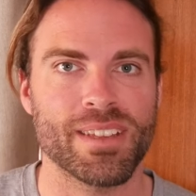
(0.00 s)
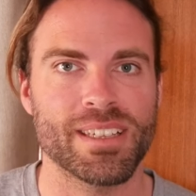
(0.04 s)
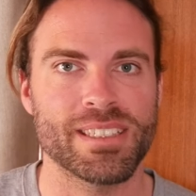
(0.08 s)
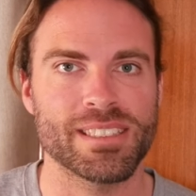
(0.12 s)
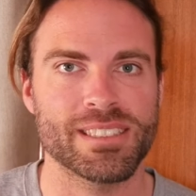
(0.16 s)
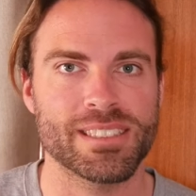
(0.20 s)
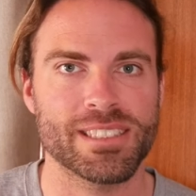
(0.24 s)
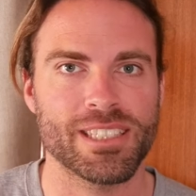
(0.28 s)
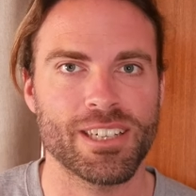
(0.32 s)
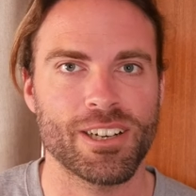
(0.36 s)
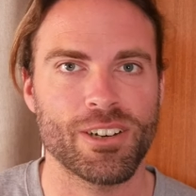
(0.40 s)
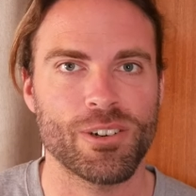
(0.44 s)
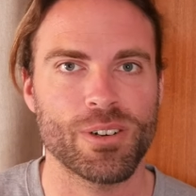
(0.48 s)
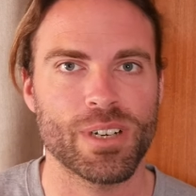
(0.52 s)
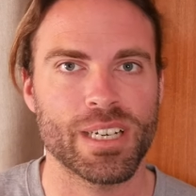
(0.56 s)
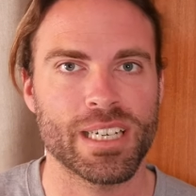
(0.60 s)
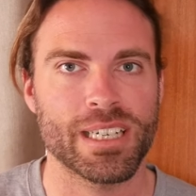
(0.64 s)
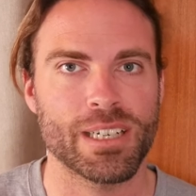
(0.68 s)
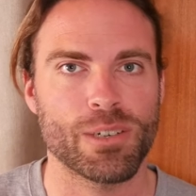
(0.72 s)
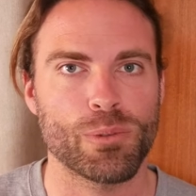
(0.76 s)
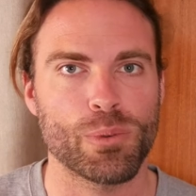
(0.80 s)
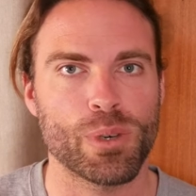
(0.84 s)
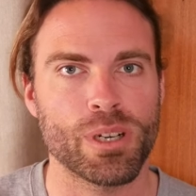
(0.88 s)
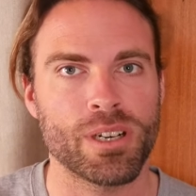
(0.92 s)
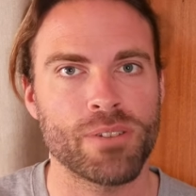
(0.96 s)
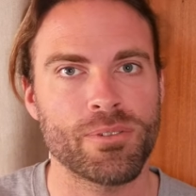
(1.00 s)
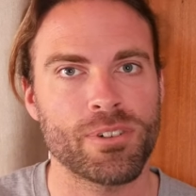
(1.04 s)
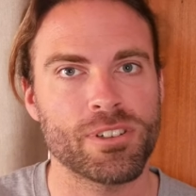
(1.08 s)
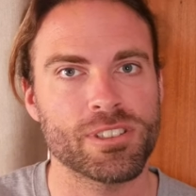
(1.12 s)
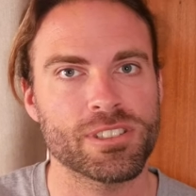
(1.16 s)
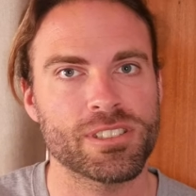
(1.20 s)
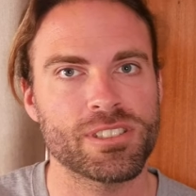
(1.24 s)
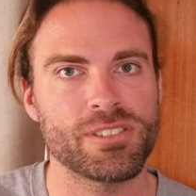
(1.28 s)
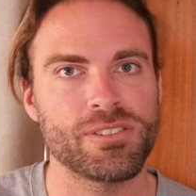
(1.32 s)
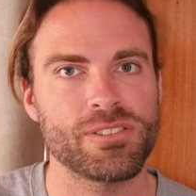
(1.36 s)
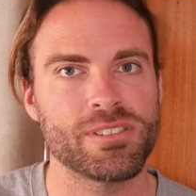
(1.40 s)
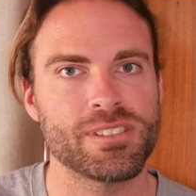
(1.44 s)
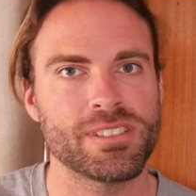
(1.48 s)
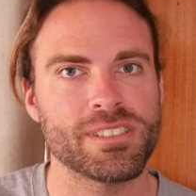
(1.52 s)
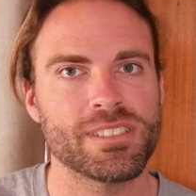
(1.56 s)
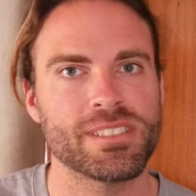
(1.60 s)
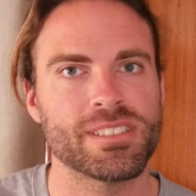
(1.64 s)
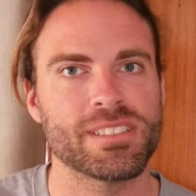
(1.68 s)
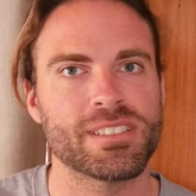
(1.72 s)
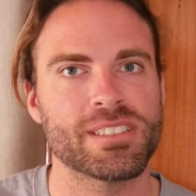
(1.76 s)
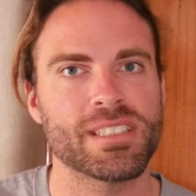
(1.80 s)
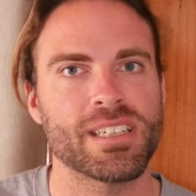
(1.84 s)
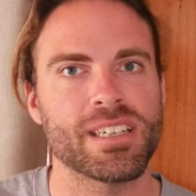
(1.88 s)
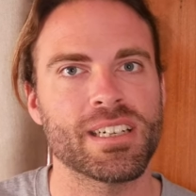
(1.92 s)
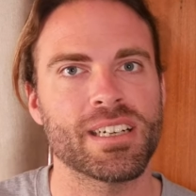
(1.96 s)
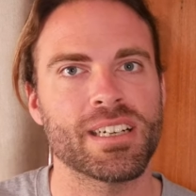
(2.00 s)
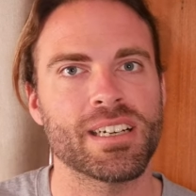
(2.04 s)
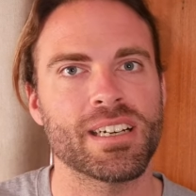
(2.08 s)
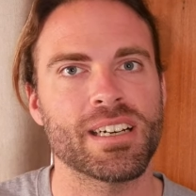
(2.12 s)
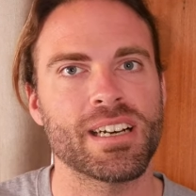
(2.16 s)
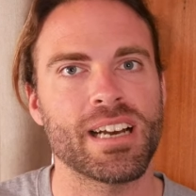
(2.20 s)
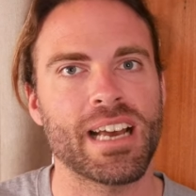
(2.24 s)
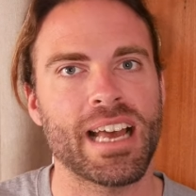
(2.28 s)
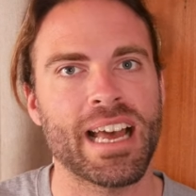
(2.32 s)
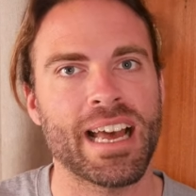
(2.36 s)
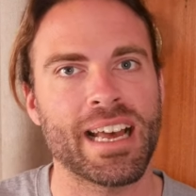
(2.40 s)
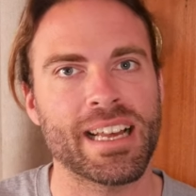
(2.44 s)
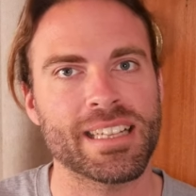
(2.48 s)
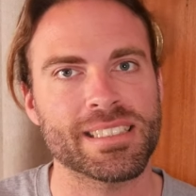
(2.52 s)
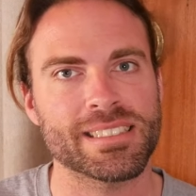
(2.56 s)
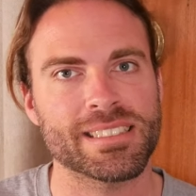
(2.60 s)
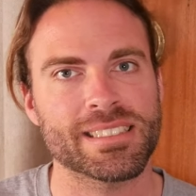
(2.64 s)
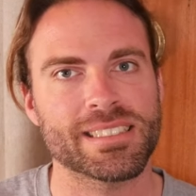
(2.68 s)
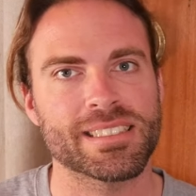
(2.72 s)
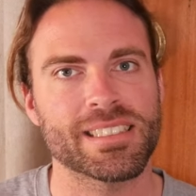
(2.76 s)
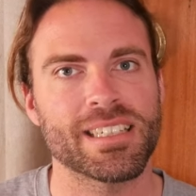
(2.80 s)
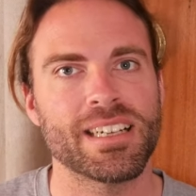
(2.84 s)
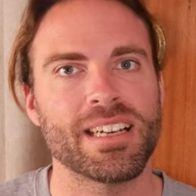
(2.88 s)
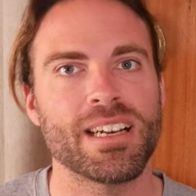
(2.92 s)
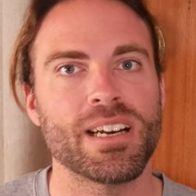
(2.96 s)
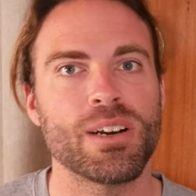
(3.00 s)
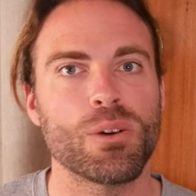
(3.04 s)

So one of our students asks